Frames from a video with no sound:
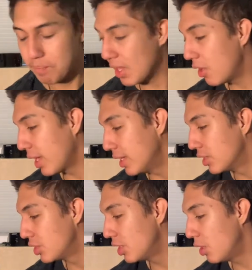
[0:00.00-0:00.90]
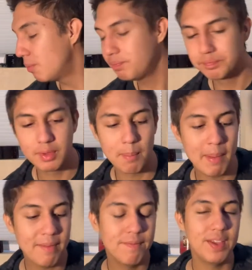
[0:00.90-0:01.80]
Okay, so
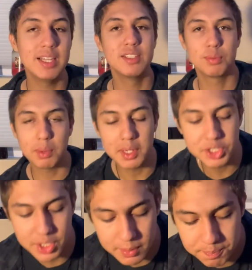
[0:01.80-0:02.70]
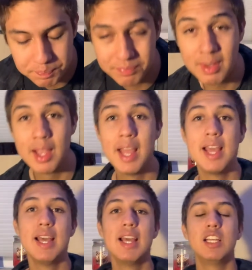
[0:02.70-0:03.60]
my fit inspiration
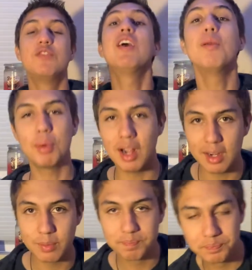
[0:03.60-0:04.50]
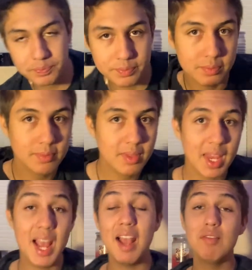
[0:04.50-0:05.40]
is very broad.
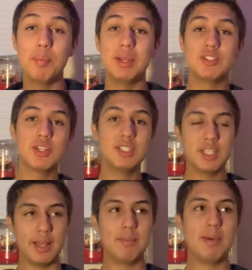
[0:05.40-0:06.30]
I have a Pinterest in